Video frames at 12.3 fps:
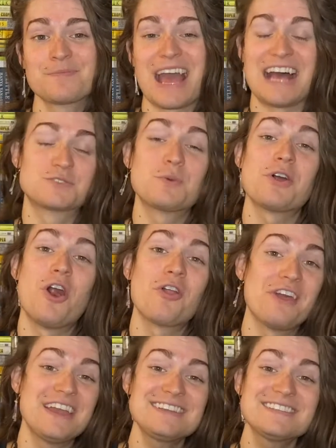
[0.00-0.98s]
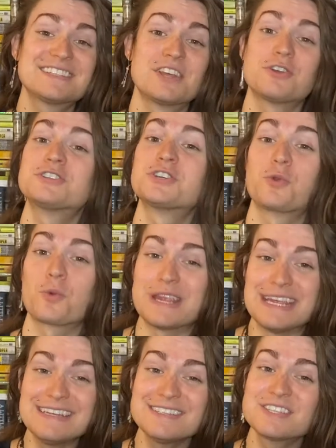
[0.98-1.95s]
As with all things, there are
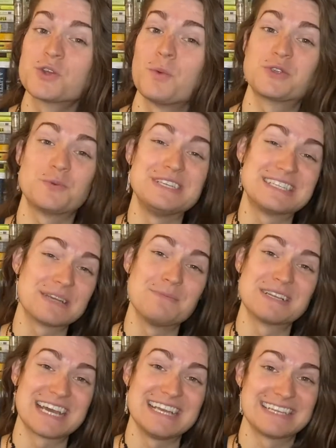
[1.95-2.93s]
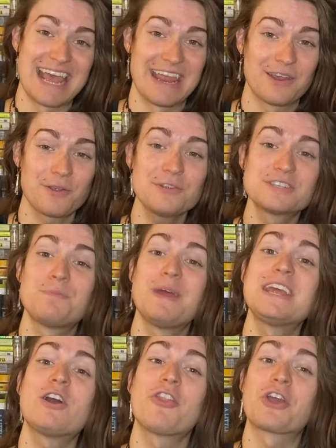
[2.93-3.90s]
degrees to which we stigmatize anger
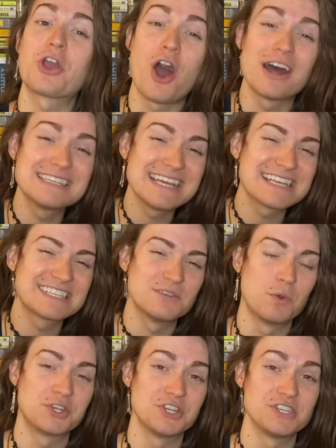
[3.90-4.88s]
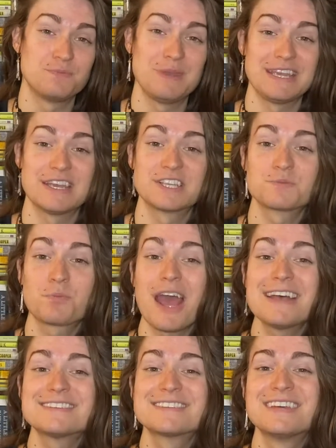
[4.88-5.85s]
depending on the context in which it is being
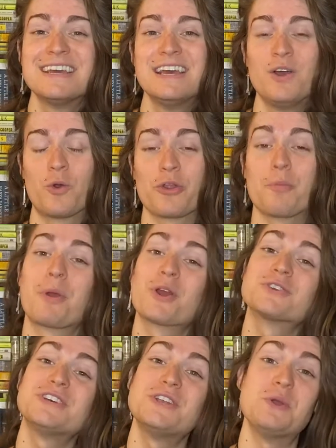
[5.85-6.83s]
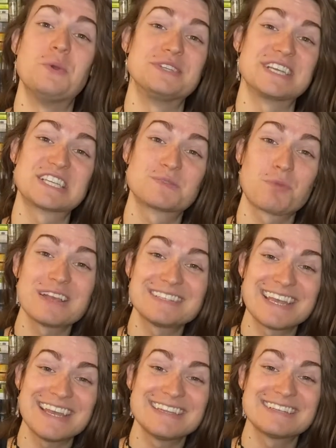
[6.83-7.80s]
expressed or the person who is
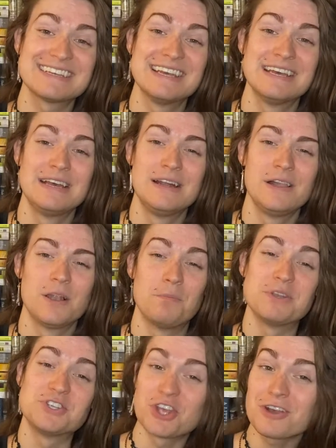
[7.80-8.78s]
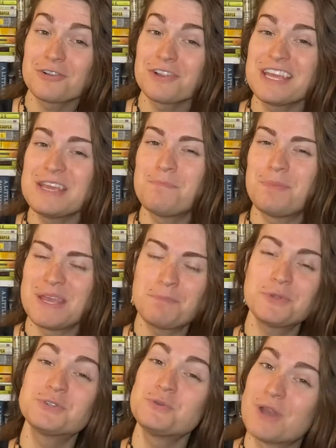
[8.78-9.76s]
expressing it. But generally,
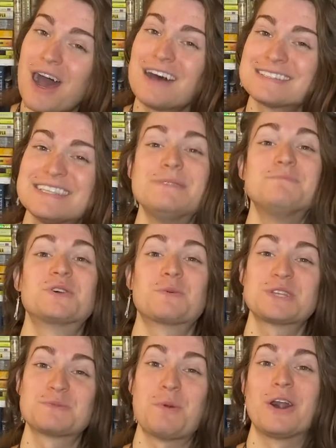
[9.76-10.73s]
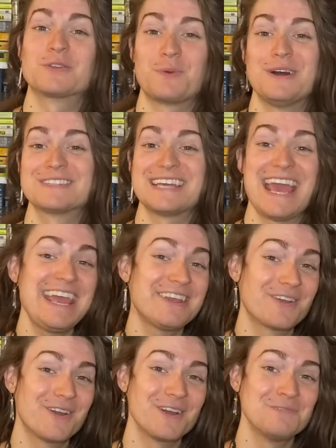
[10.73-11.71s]
people do not seem to respond well to
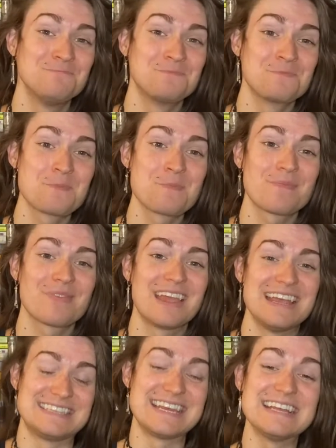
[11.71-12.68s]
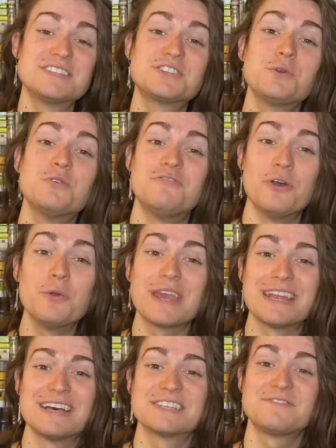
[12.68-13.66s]
anger. It tends to evoke
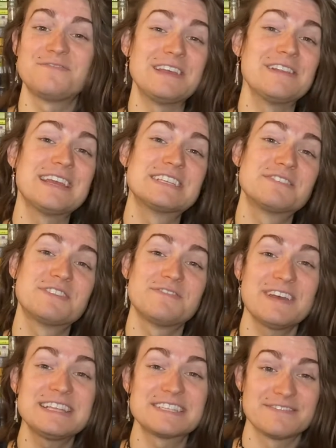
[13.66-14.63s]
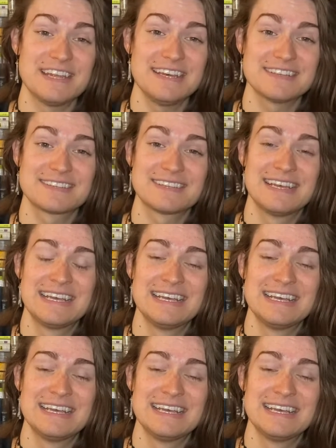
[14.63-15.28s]
in us feelings of defensiveness.